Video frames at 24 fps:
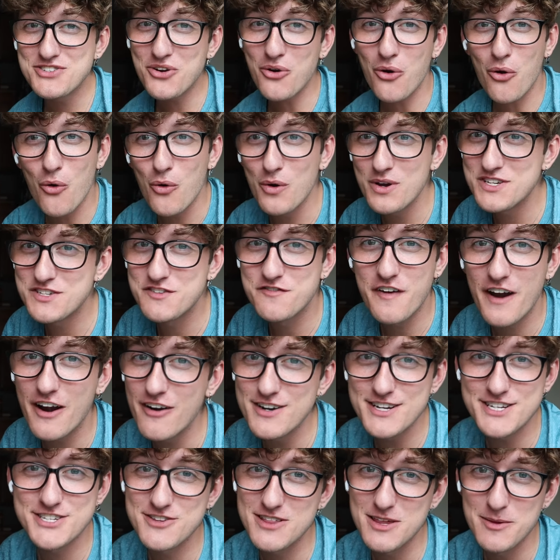are always
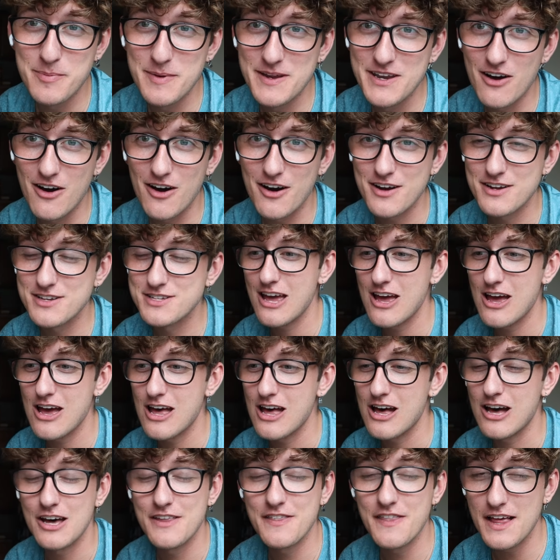very sleepy dogs,
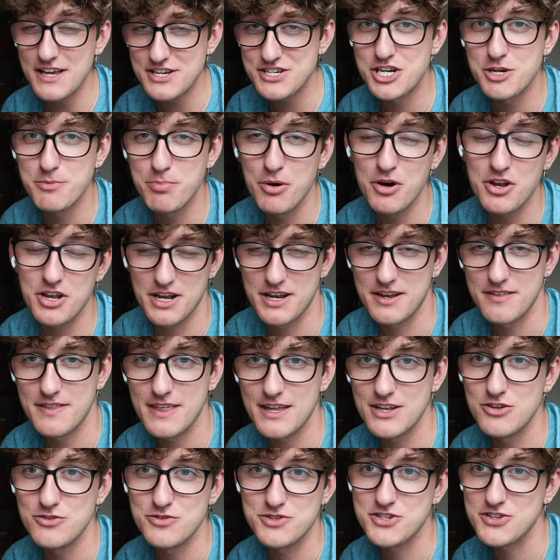uh, unless you're put in.
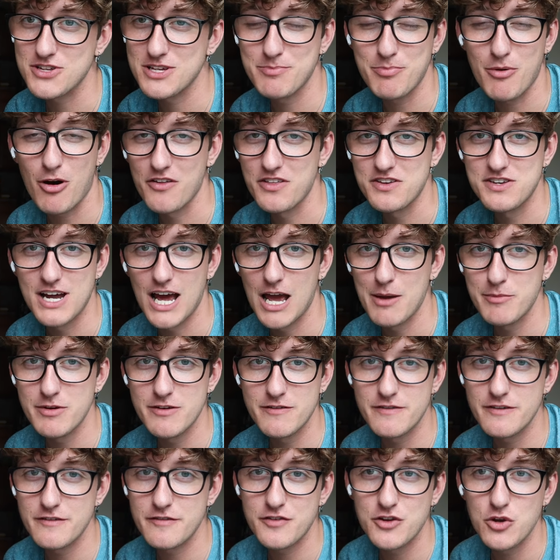Then you sleep all the time,
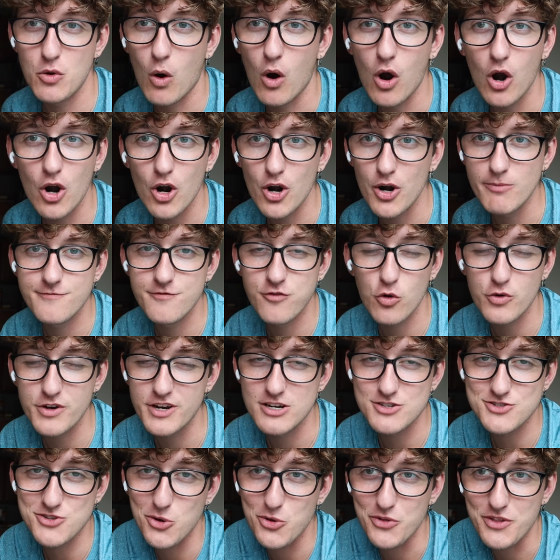even if you are four
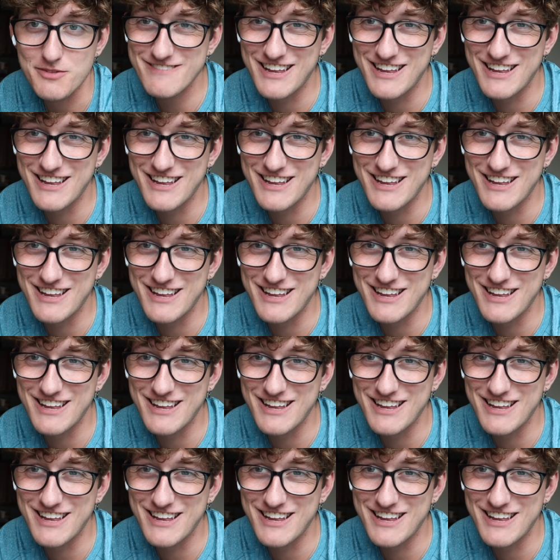years old.